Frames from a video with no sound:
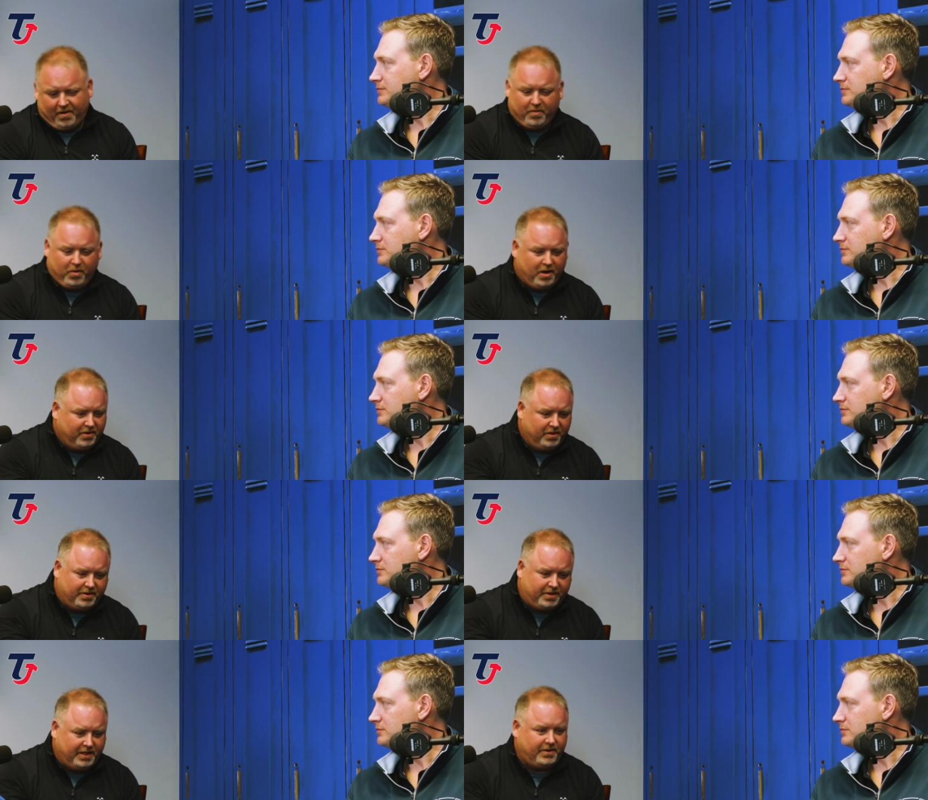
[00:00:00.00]
Speaker 1: our brother or
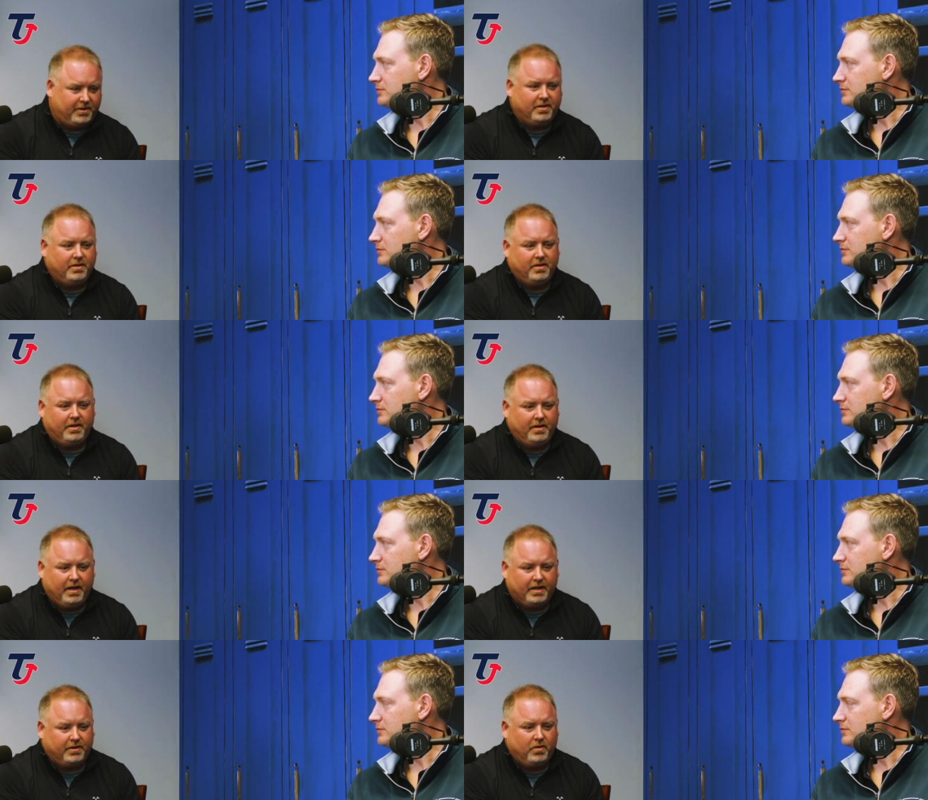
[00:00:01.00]
sister
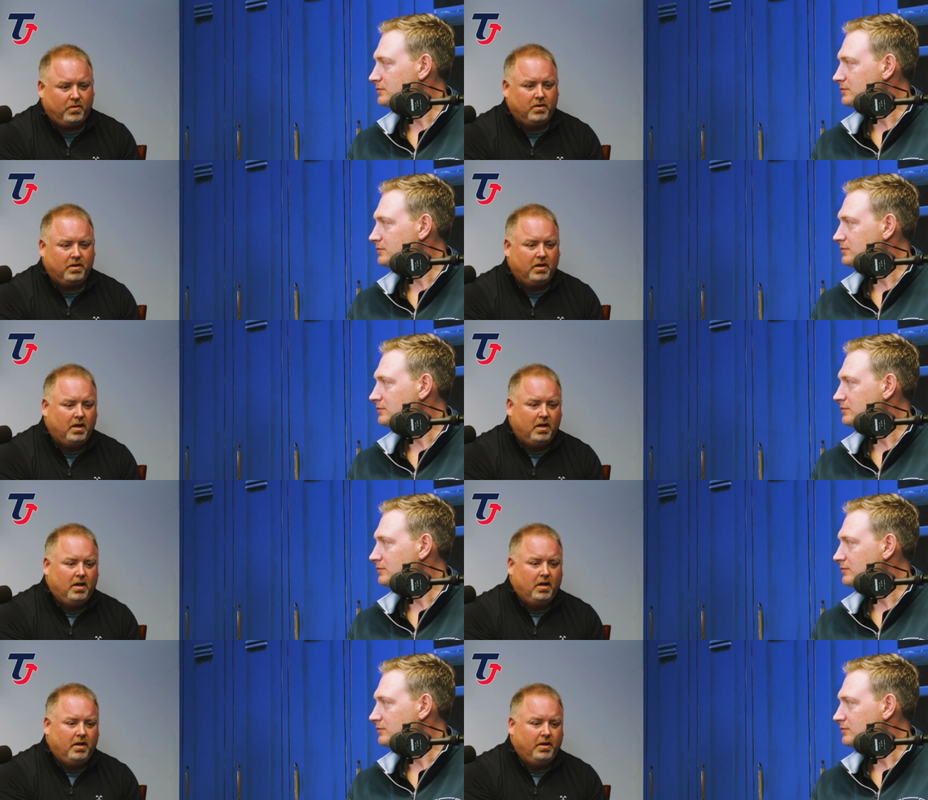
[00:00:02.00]
next door,
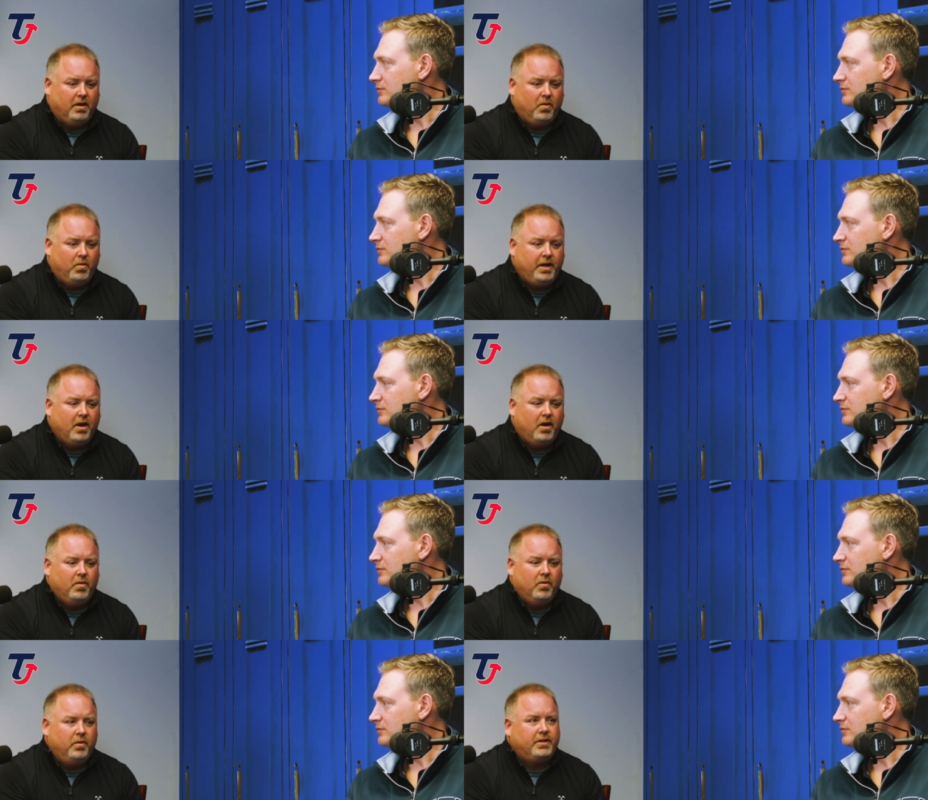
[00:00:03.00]
you know, we know
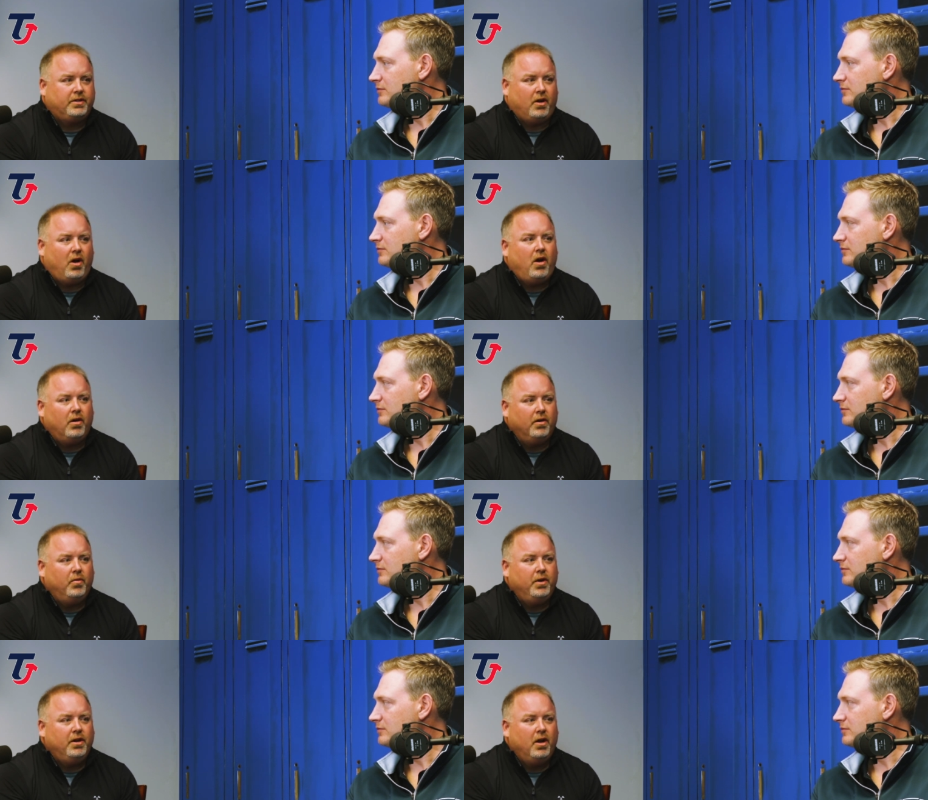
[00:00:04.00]
and we saw
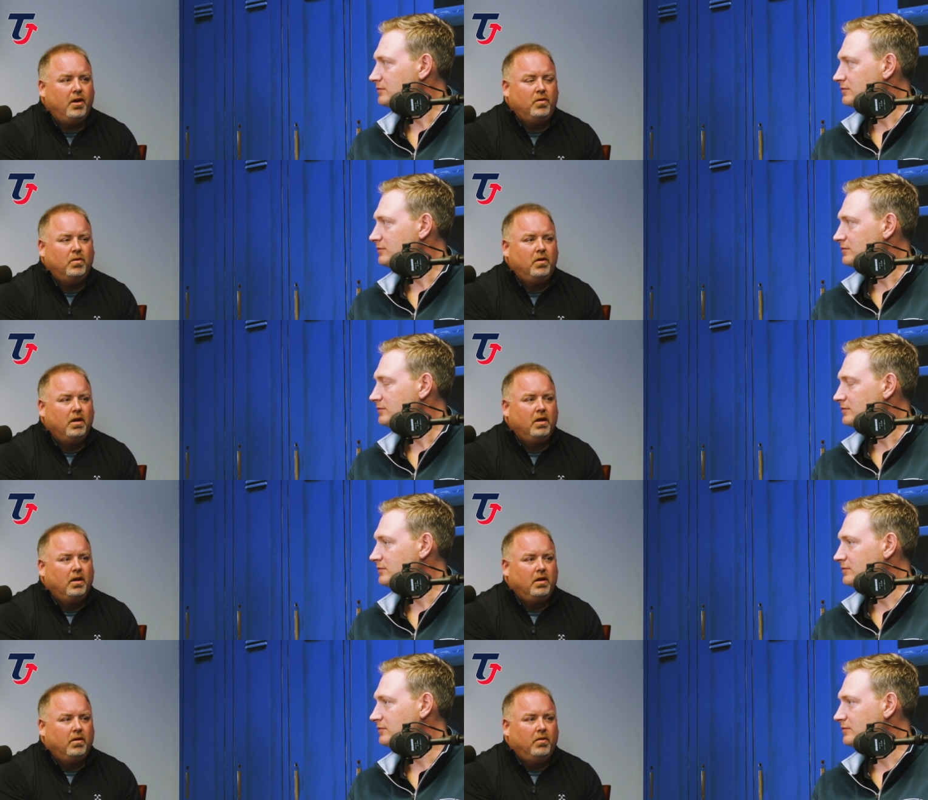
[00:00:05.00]
and we know
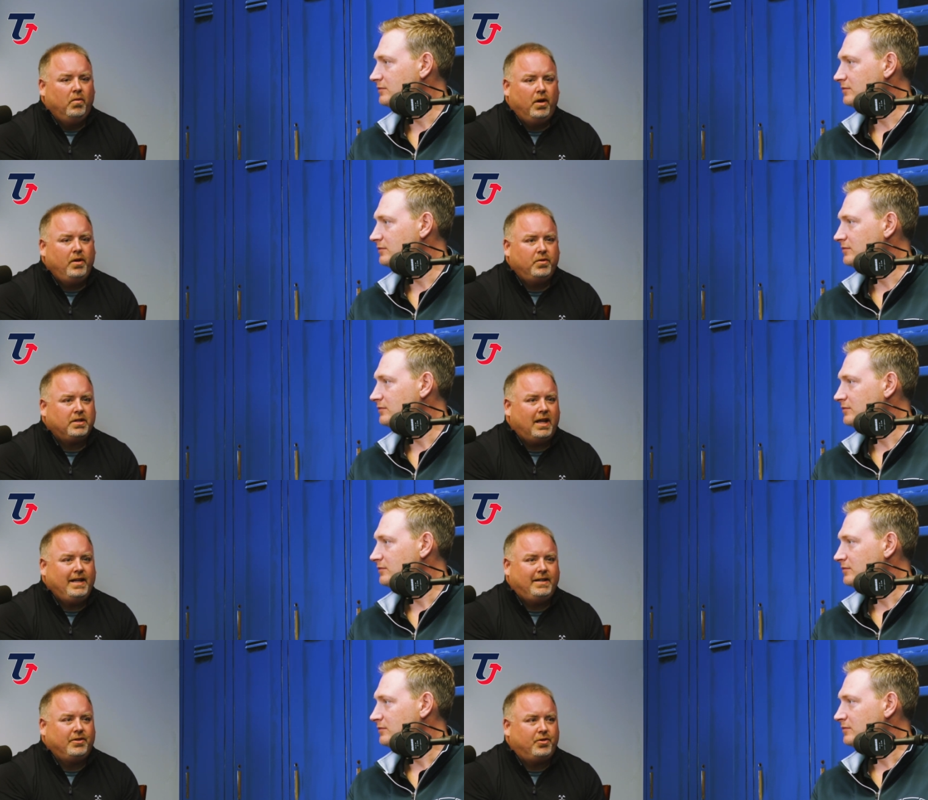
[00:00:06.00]
what it was
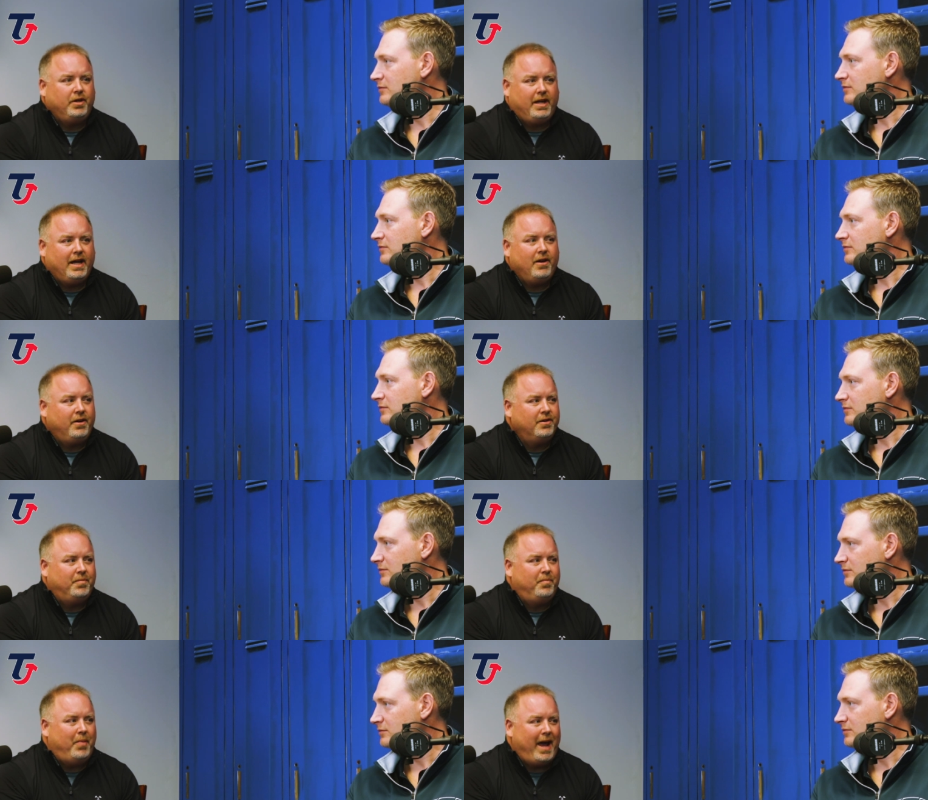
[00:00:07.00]
like to treat
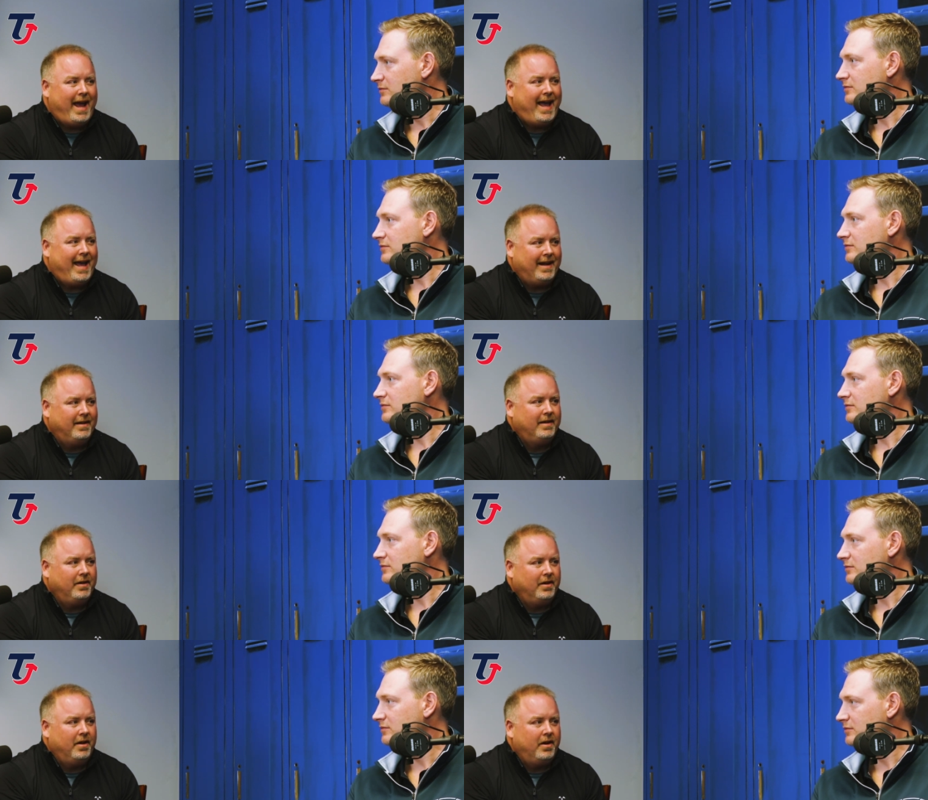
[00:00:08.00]
carriers bad,
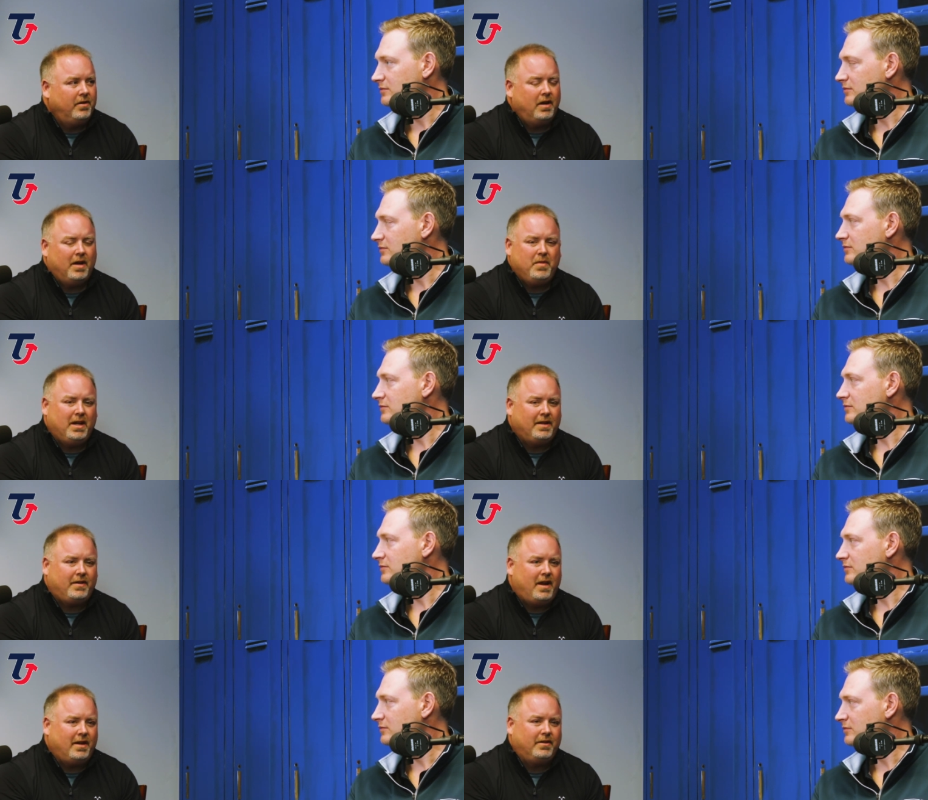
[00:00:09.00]
you know? I mean,
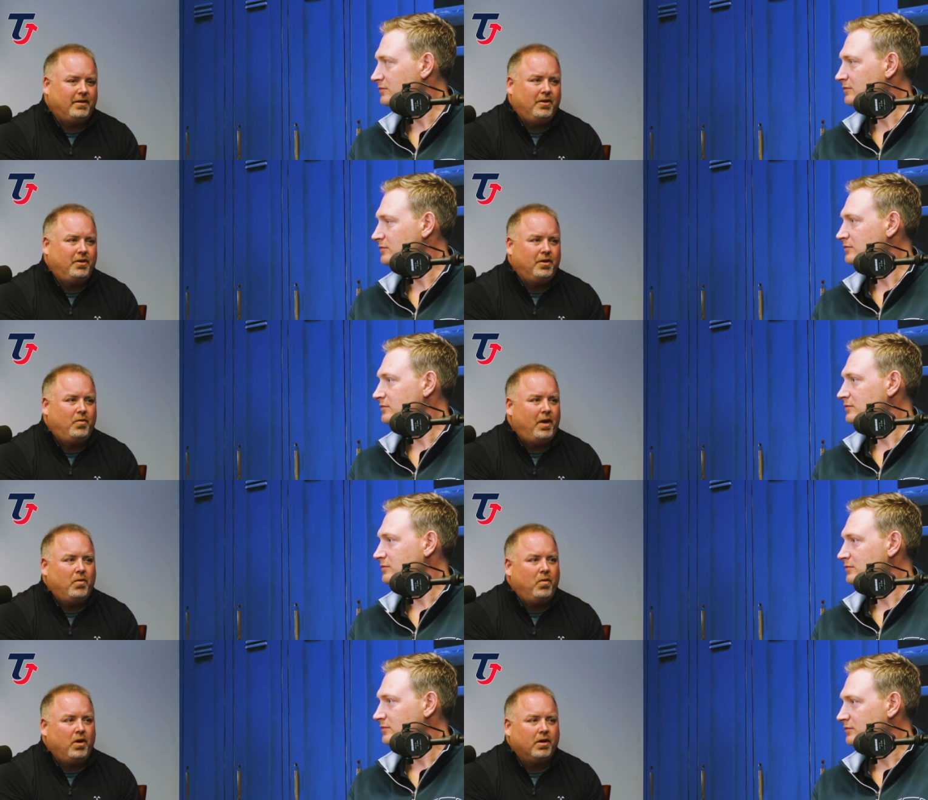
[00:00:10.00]
that's not a good way
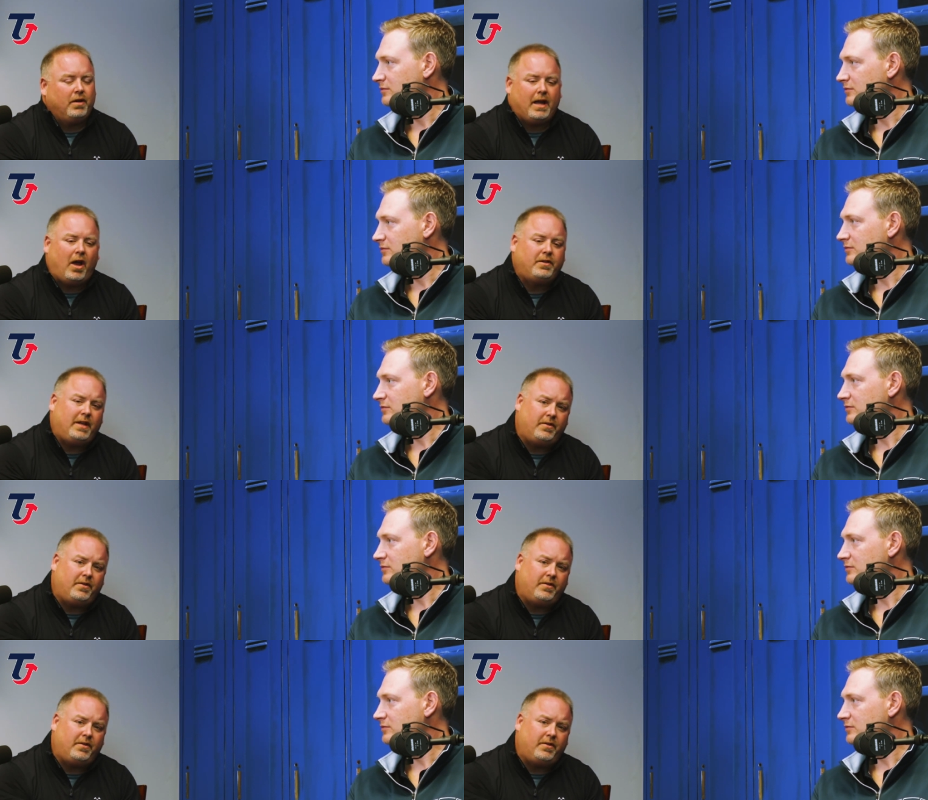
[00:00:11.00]
to work. Like I'll